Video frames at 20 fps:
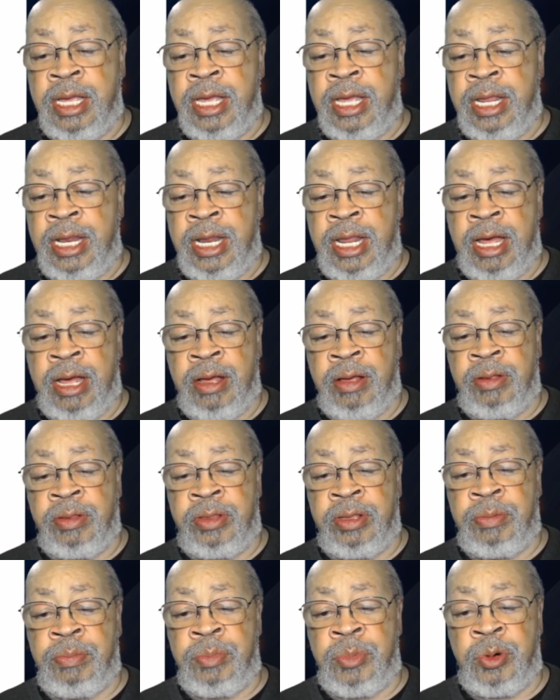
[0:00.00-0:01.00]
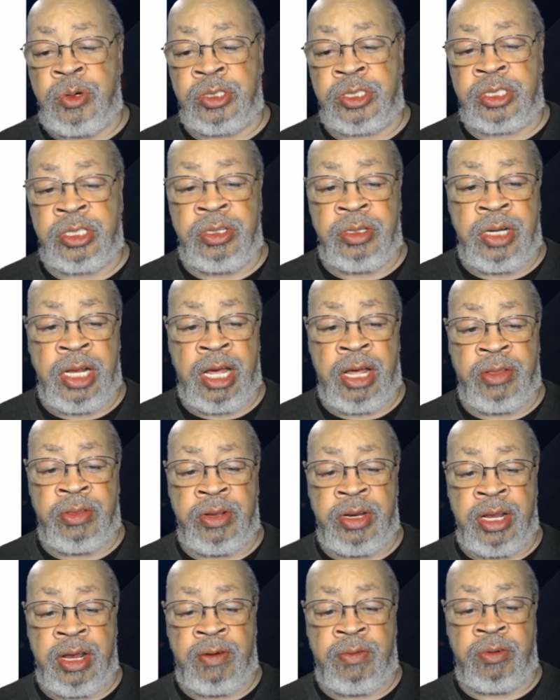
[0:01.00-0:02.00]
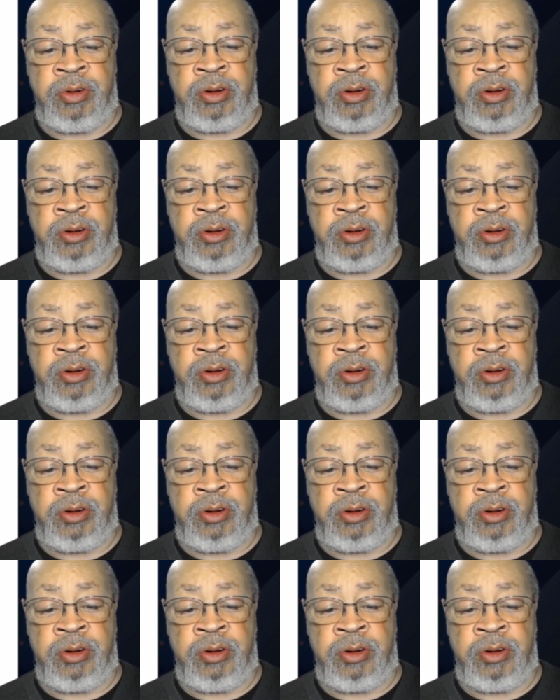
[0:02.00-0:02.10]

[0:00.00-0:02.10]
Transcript: now than more so now than ever.